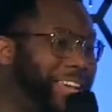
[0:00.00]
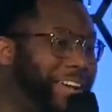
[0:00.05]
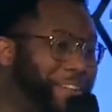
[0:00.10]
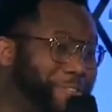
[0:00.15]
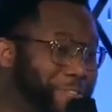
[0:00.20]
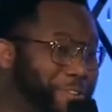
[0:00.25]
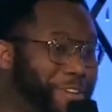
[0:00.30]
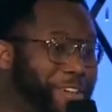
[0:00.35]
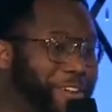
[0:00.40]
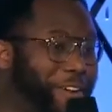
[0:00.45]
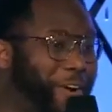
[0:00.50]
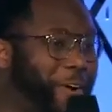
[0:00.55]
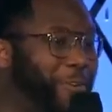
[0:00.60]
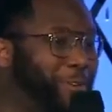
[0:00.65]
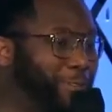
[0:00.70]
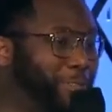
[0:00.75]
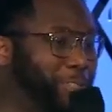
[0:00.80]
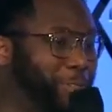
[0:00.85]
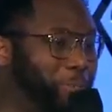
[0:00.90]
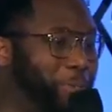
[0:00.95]
ever in our
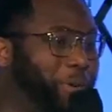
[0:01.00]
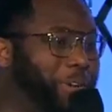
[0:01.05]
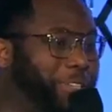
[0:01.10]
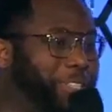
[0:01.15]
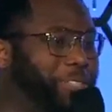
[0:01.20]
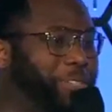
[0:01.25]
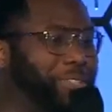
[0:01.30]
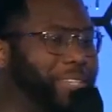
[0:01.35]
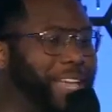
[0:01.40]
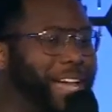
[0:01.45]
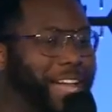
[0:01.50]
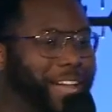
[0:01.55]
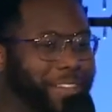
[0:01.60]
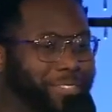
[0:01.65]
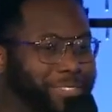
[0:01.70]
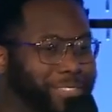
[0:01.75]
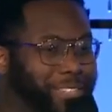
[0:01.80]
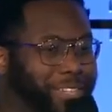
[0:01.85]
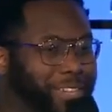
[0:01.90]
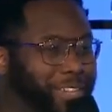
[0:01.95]
own spiritual
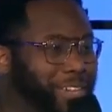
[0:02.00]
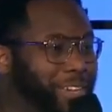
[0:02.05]
lives,